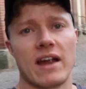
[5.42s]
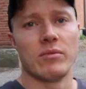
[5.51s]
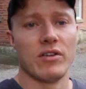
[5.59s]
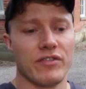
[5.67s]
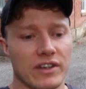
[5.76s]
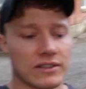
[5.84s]

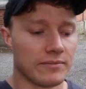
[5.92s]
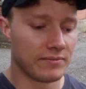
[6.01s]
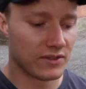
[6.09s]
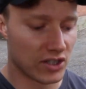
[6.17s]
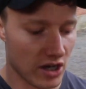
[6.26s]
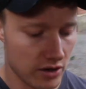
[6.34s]
camera thing,
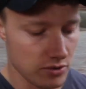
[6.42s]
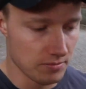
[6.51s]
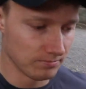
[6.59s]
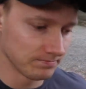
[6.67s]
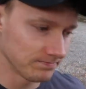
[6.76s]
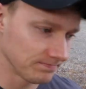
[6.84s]
so
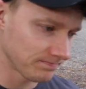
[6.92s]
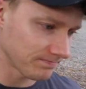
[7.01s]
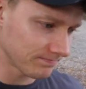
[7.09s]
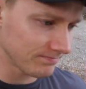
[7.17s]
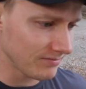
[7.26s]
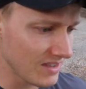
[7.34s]

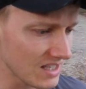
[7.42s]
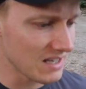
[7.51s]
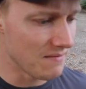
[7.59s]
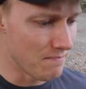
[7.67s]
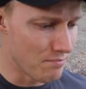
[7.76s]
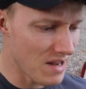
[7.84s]

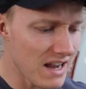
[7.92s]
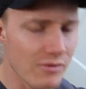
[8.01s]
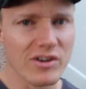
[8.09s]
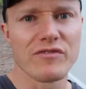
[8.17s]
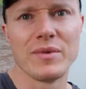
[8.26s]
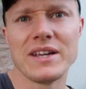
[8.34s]
bear
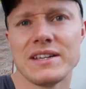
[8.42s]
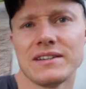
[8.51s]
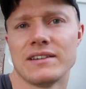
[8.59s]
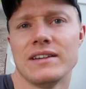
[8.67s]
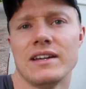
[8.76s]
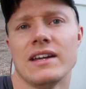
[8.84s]
with me
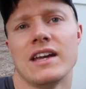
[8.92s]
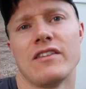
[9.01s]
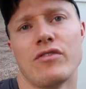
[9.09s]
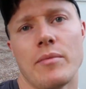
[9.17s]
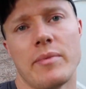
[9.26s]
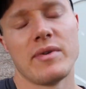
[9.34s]

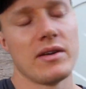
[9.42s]
if I'm a